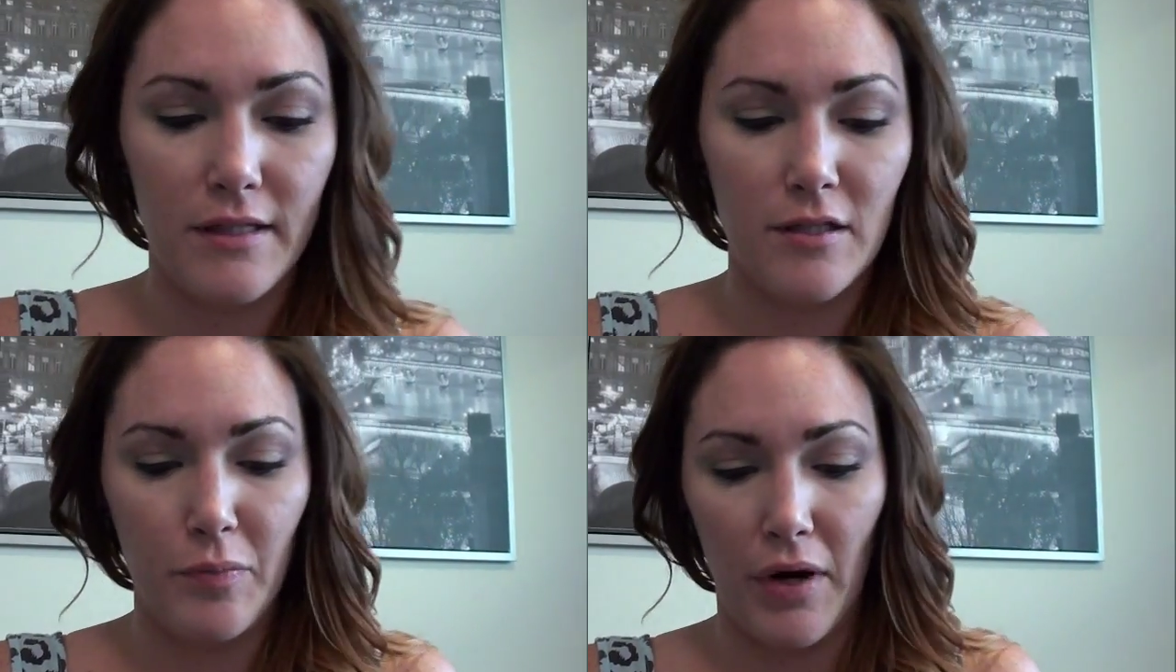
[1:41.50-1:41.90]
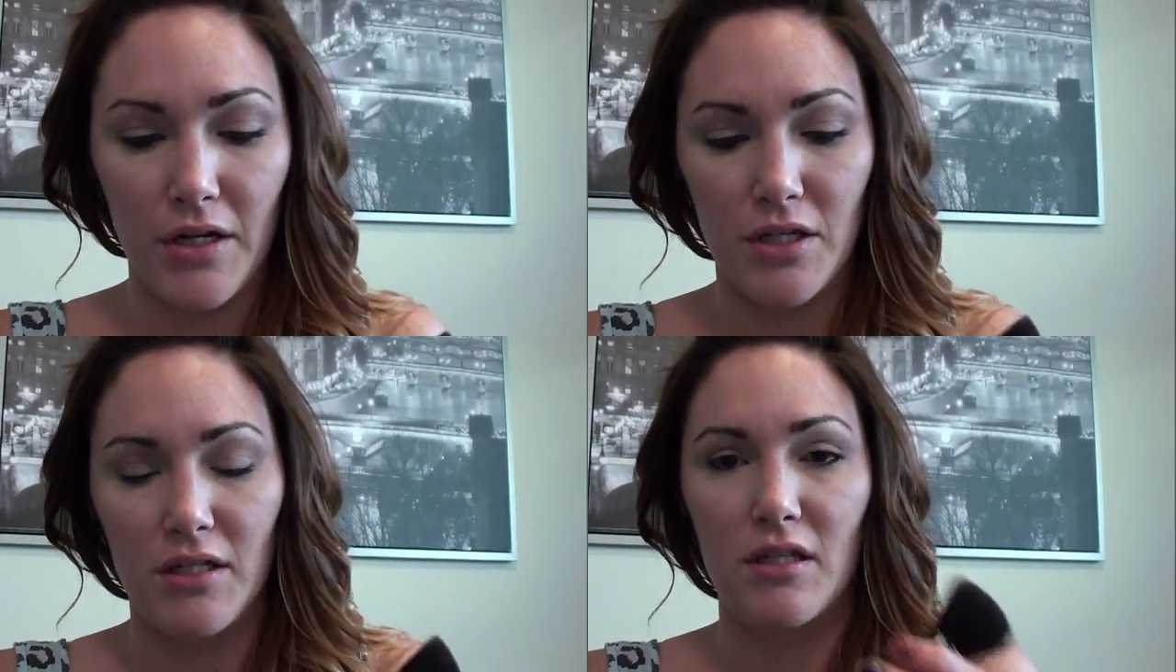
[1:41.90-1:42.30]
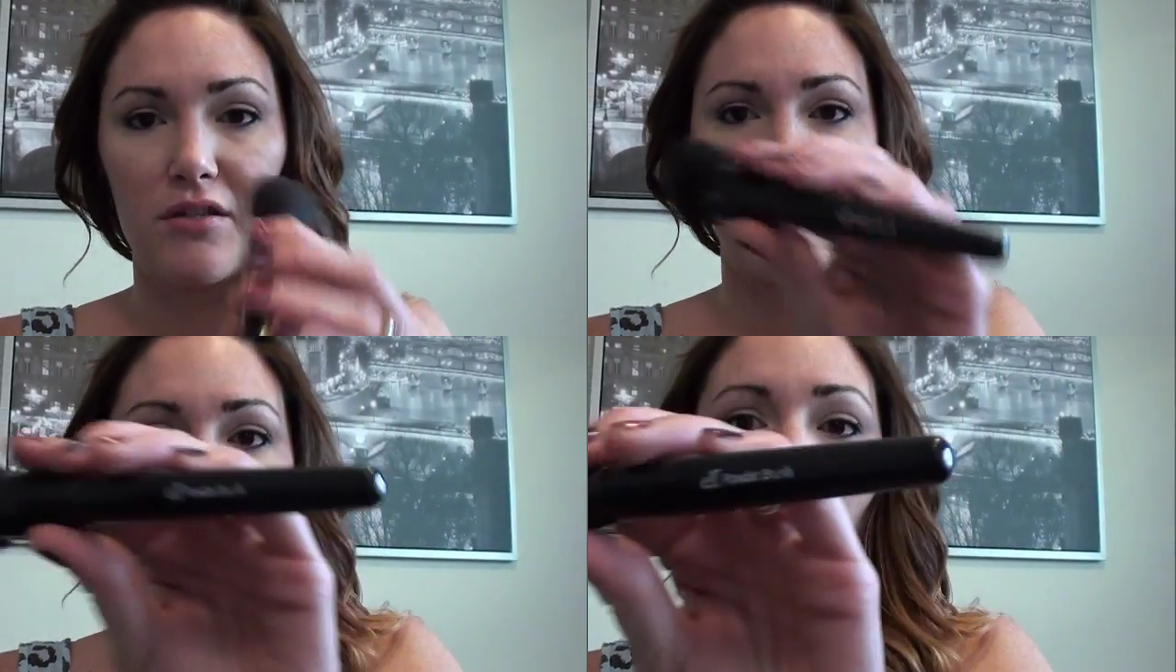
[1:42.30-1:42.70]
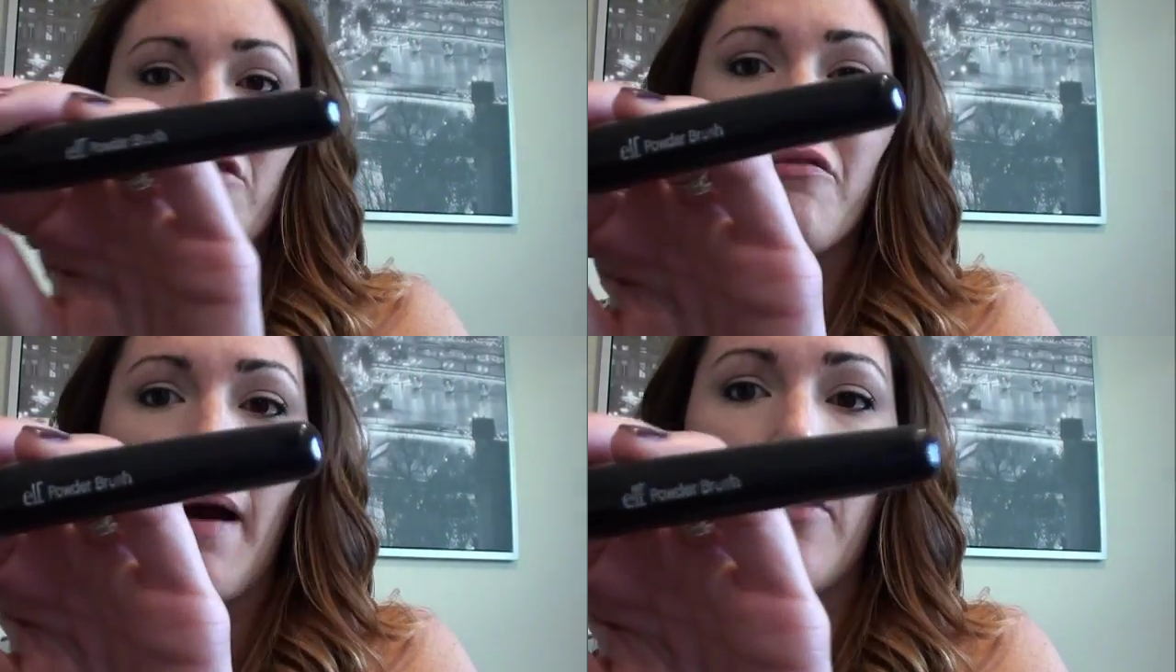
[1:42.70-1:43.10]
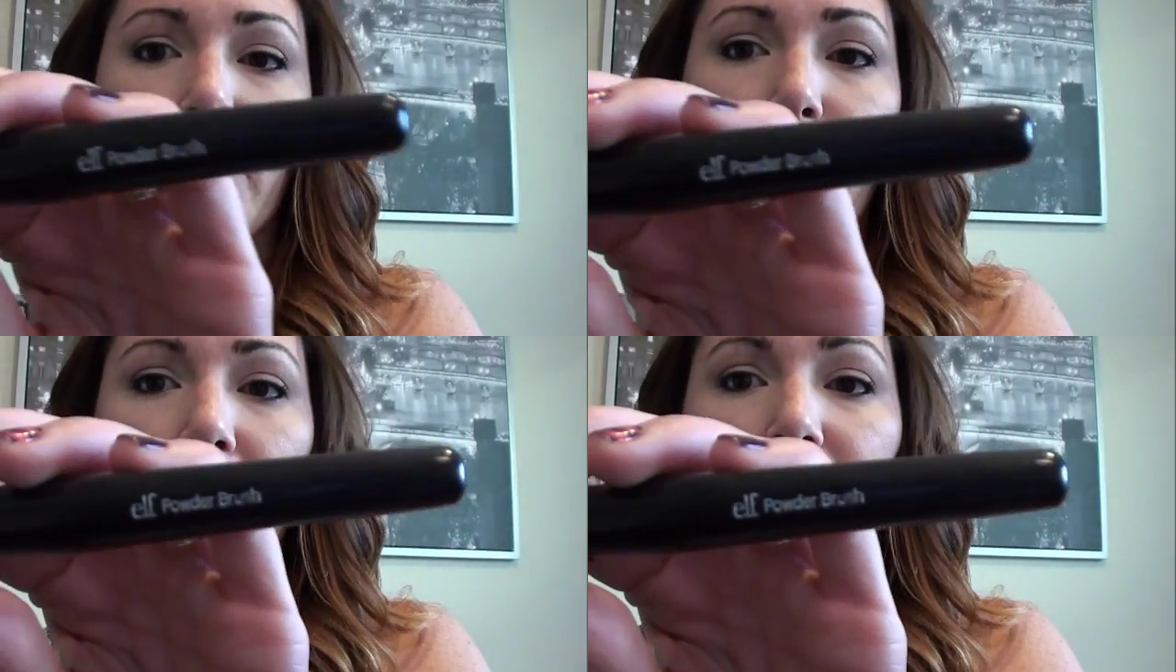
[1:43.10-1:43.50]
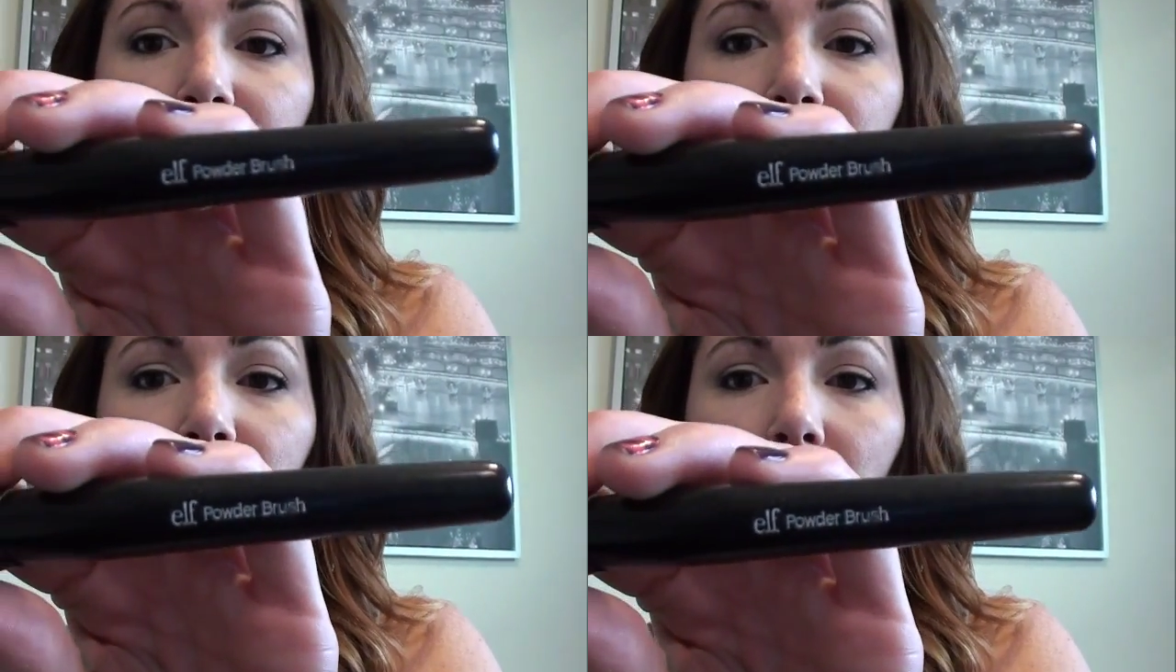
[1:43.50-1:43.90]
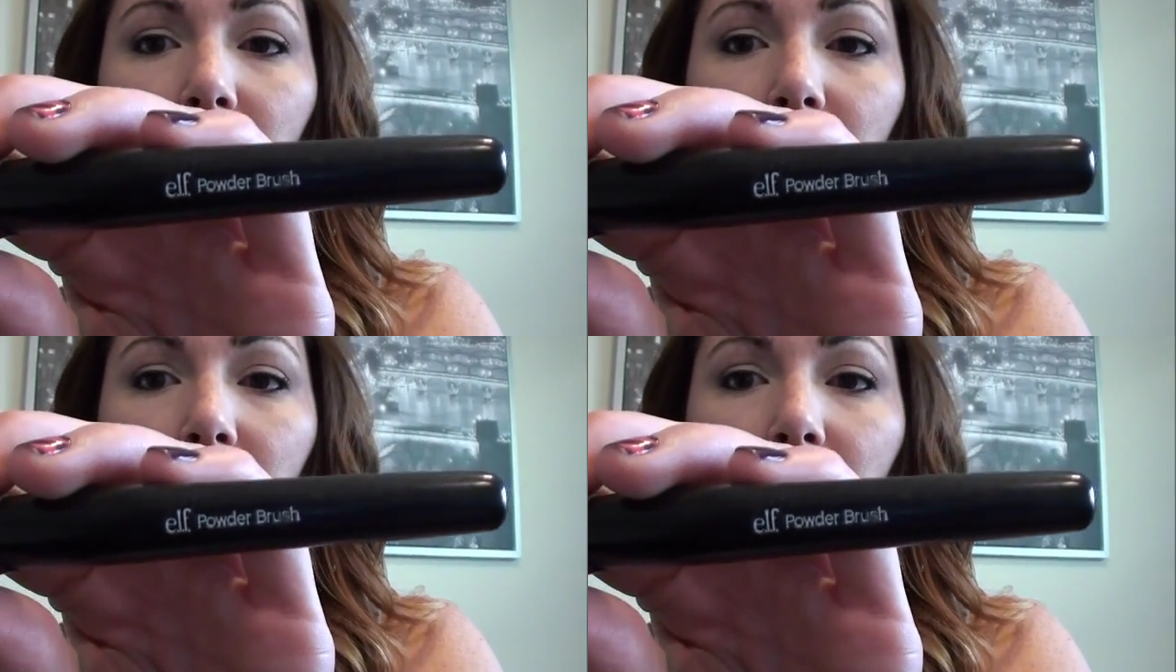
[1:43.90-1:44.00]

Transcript: this brush. This is the e.l.f. powder brush.